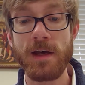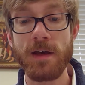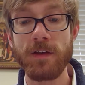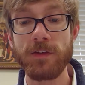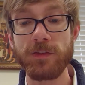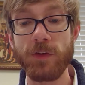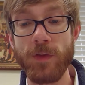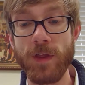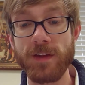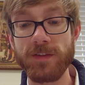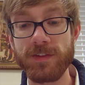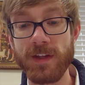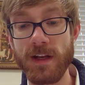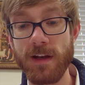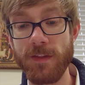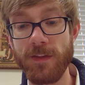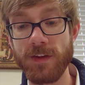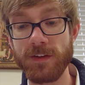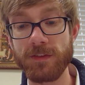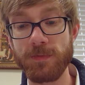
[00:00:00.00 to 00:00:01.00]
So they
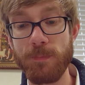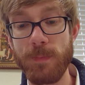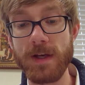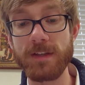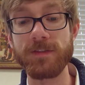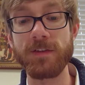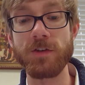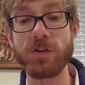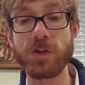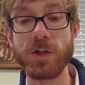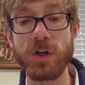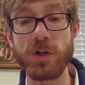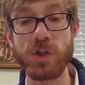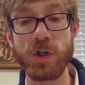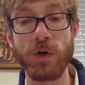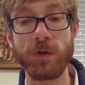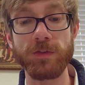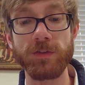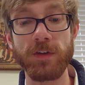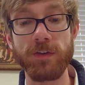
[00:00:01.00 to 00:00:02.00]
sent this message to
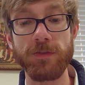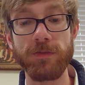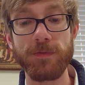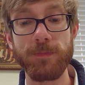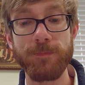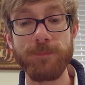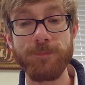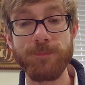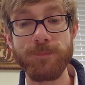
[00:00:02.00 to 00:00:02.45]
Joseph.